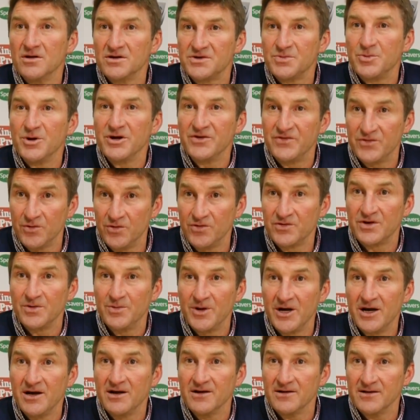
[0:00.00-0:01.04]
It's been talked
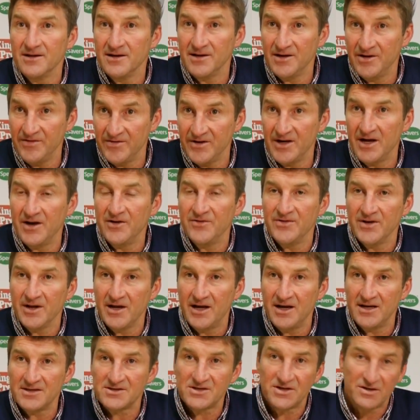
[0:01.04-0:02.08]
about even over the
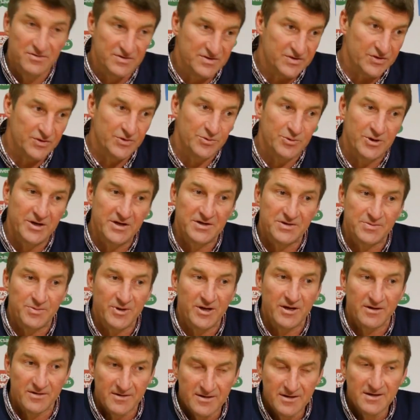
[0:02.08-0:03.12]
last 2 weeks,
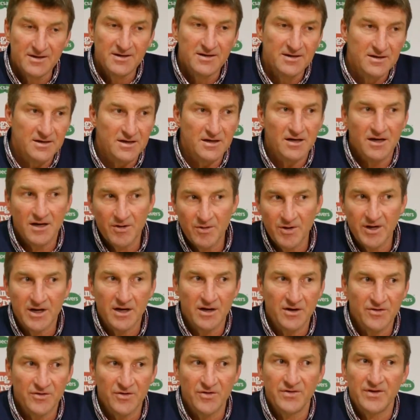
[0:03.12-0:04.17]
but we're
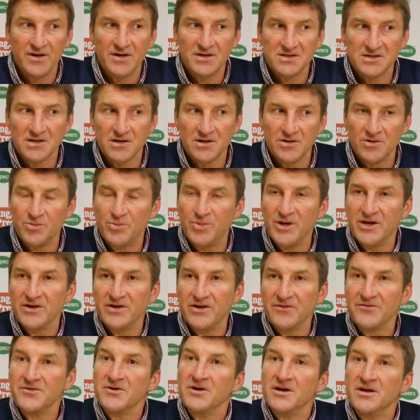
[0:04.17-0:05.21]
going to do things a little bit
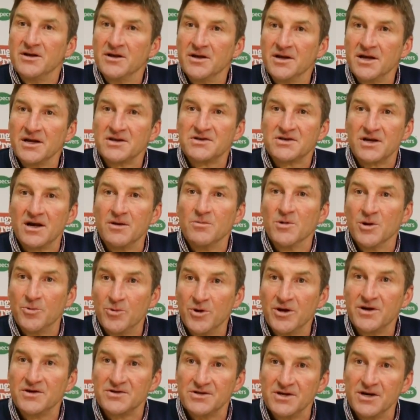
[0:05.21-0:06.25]
different in the next couple of
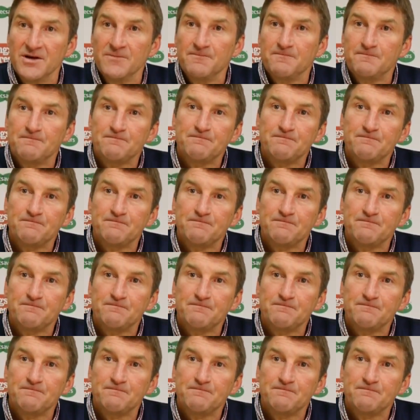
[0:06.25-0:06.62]
weeks. Yeah.